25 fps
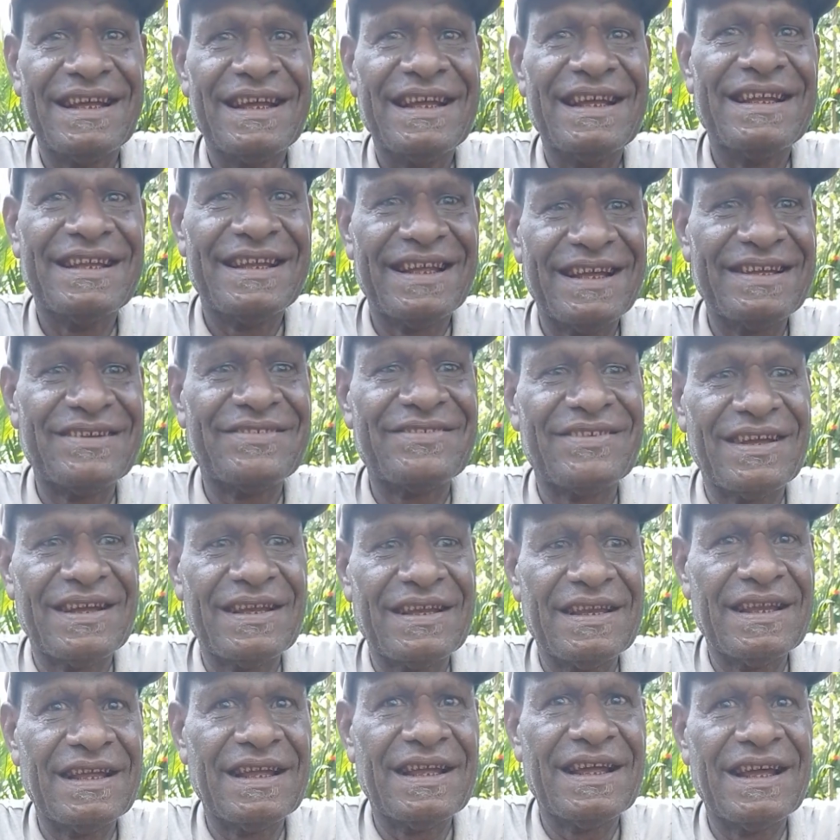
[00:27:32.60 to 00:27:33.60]
Just like a
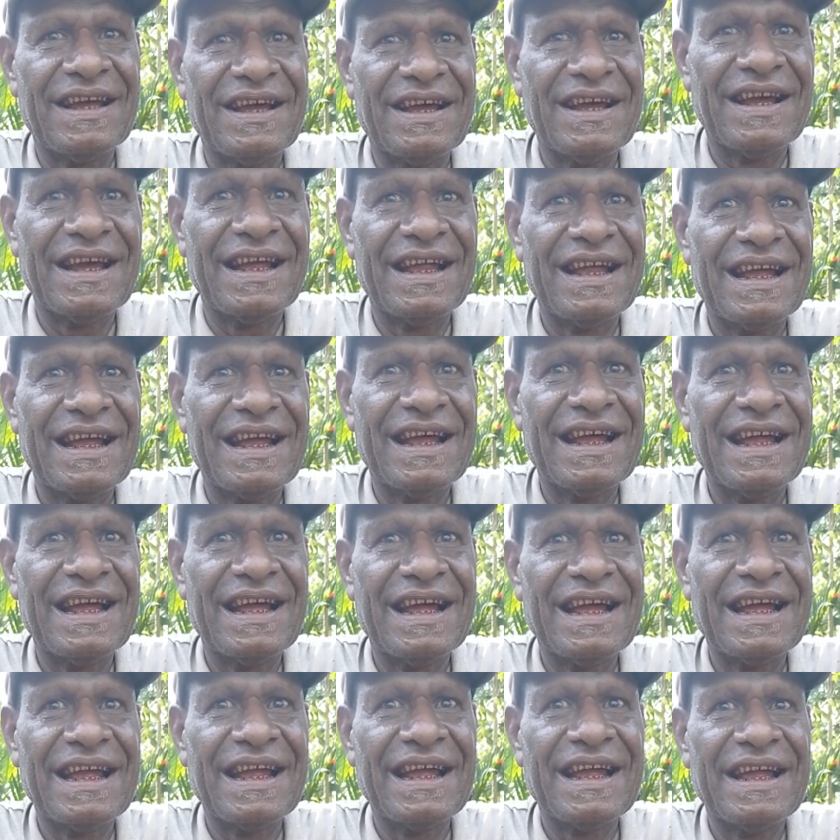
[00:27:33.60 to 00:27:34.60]
normal flute created
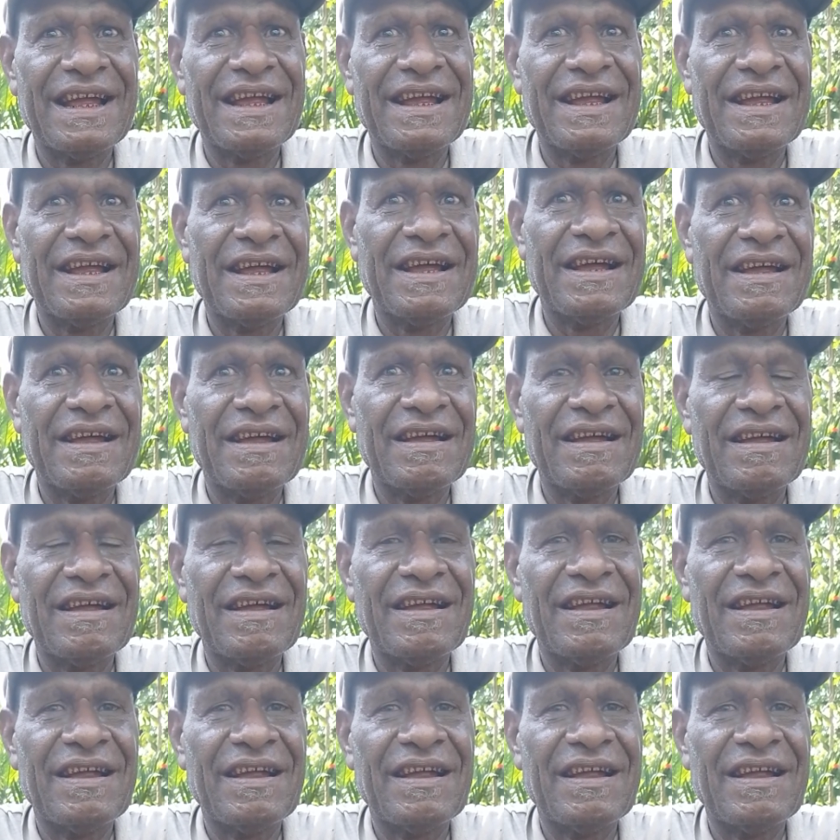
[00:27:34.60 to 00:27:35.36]
overseas.